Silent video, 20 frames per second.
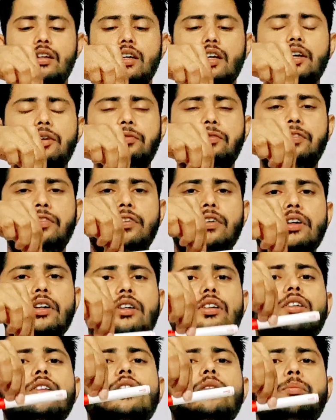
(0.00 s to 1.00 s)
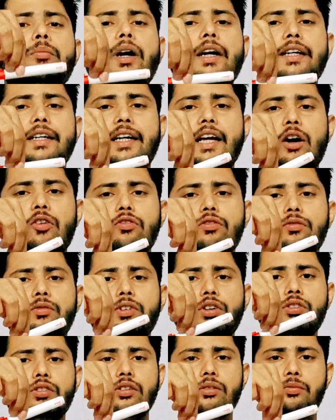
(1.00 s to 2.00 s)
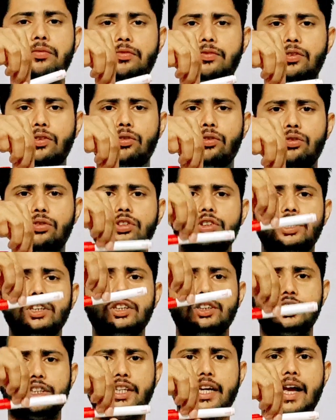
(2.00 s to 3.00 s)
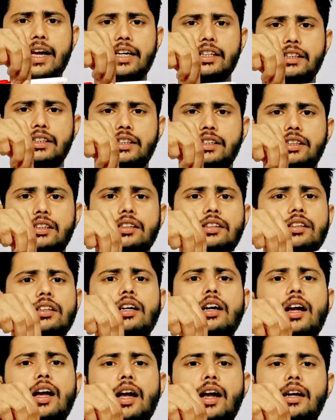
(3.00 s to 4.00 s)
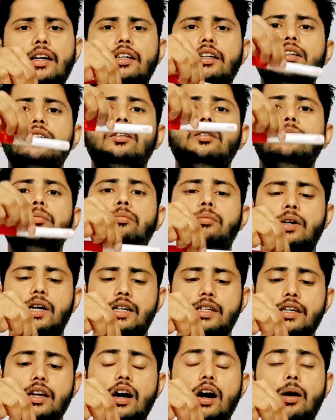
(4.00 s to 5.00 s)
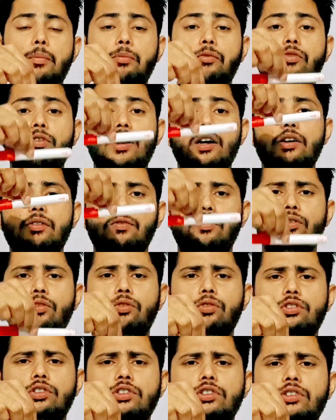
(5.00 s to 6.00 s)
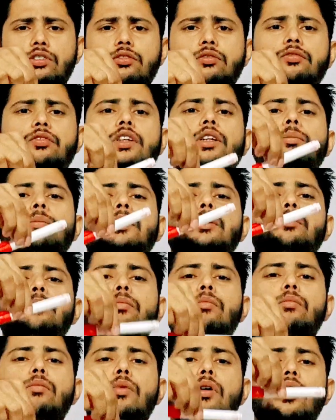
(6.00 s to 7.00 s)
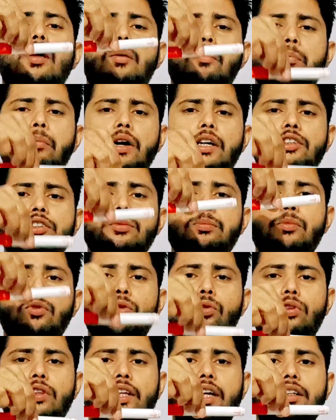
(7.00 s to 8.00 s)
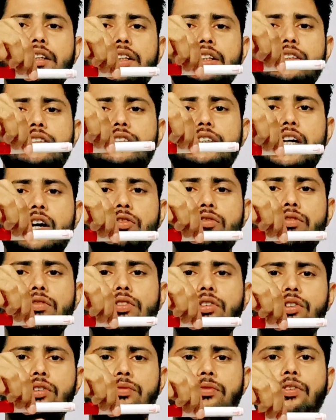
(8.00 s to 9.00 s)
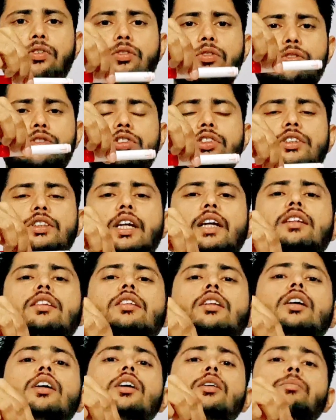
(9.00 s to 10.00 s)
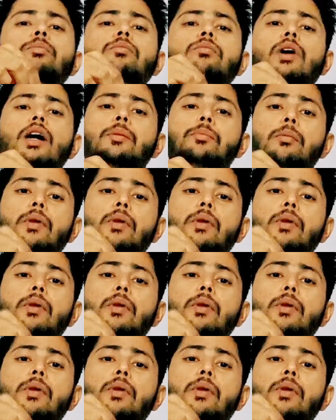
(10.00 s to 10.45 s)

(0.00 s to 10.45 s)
If my downward force is less and my upward force will be much more than this downward force, then my